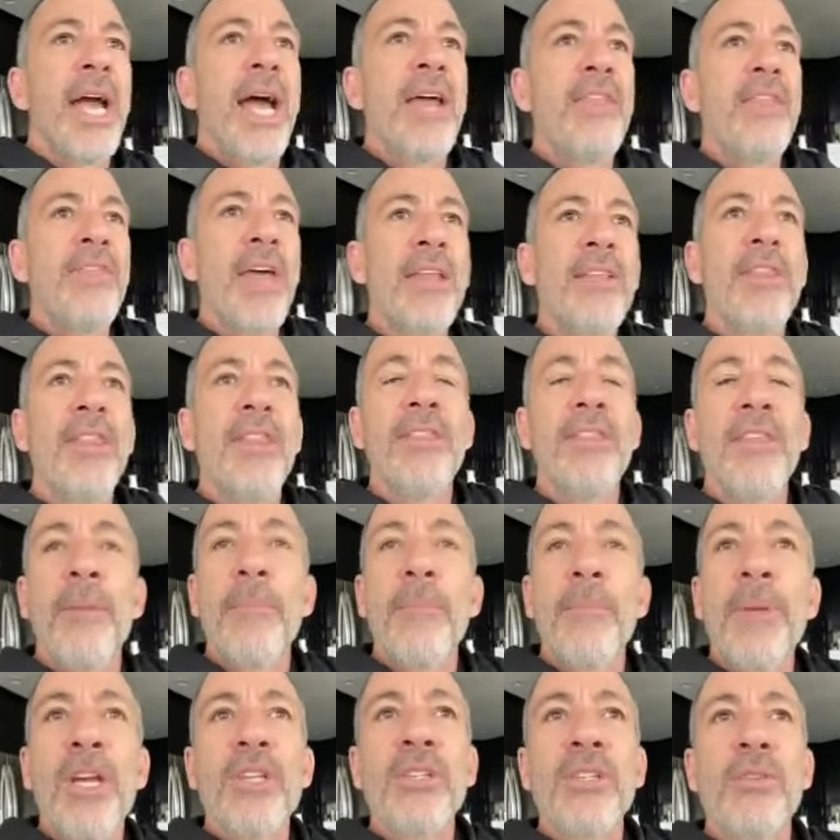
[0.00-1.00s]
And then
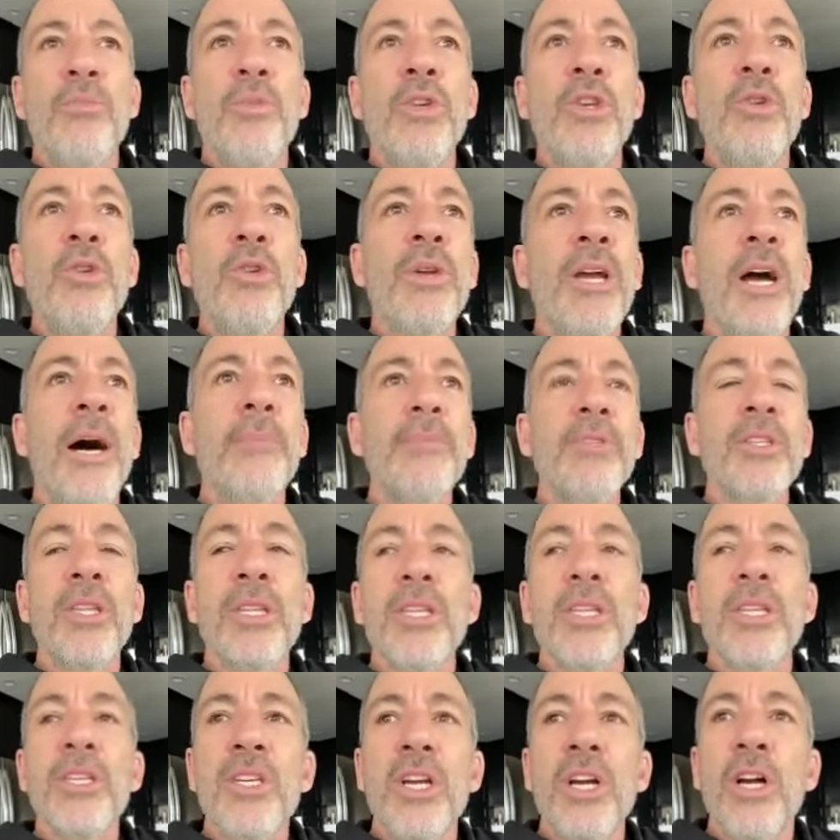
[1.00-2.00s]
because you come
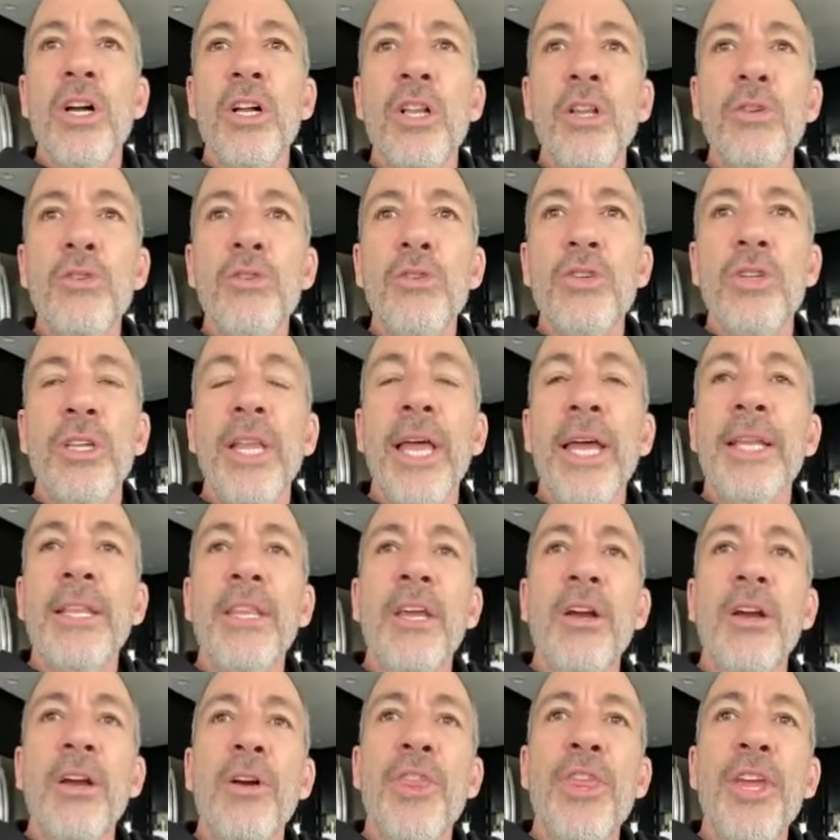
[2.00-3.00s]
to this conclusion like
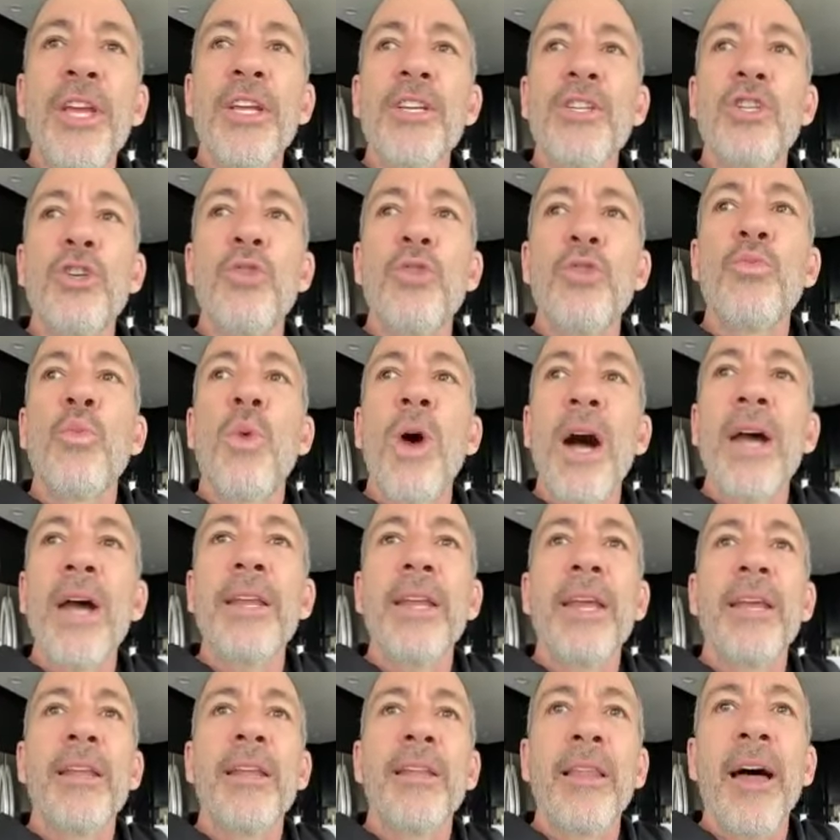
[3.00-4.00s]
there are things you
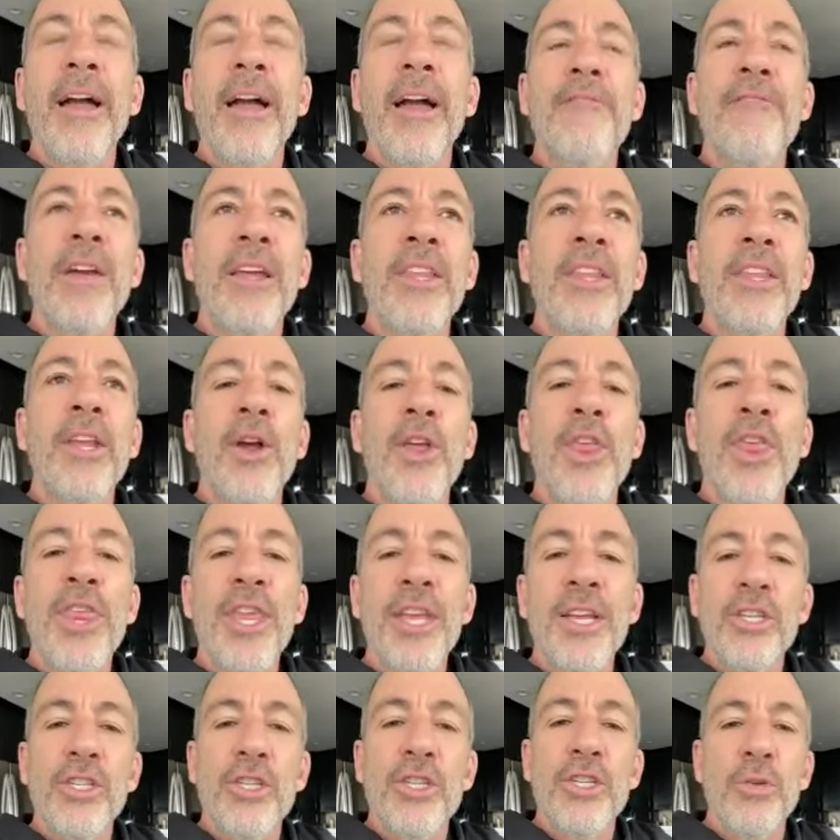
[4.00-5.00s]
want in life and there are
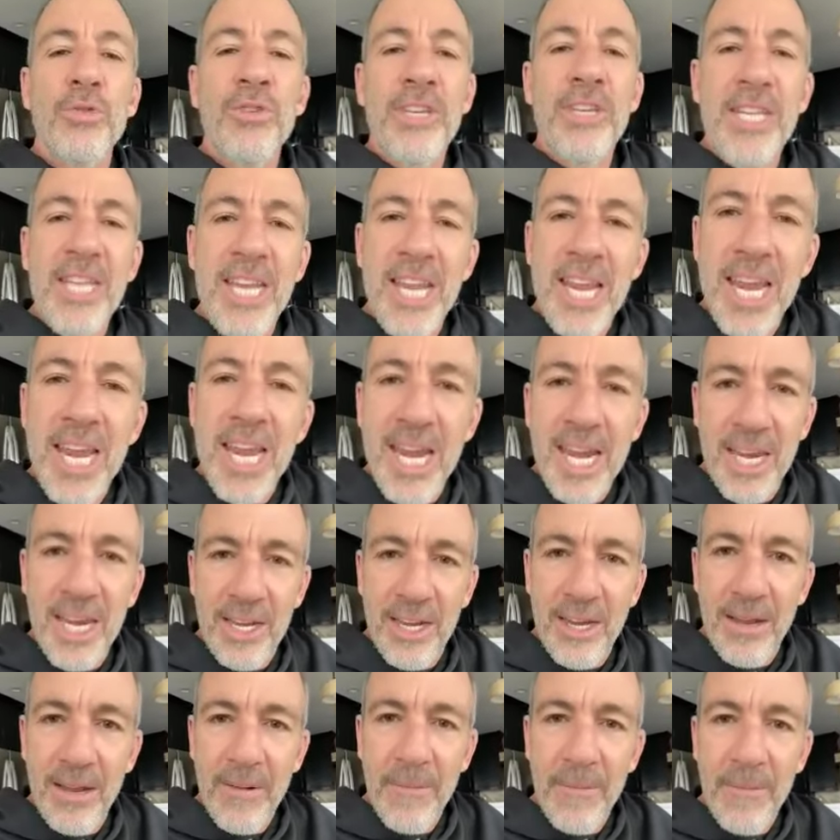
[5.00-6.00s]
things you need.